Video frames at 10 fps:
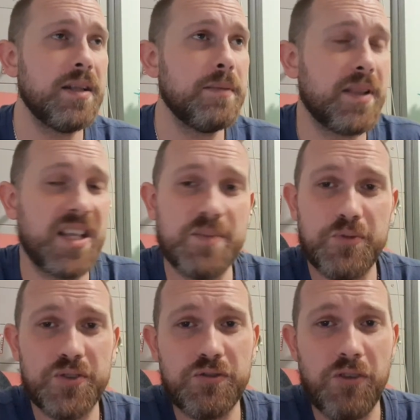But that's
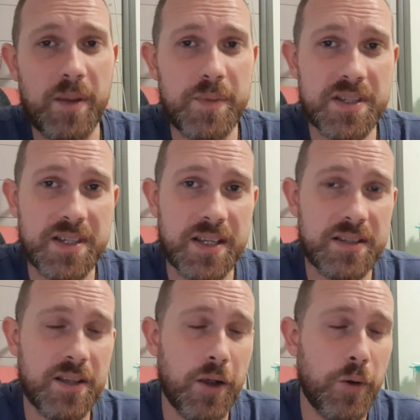prescribed, isn't it?
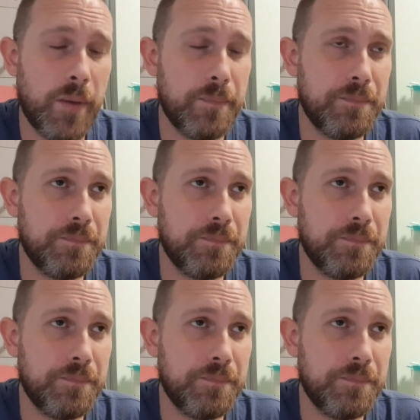So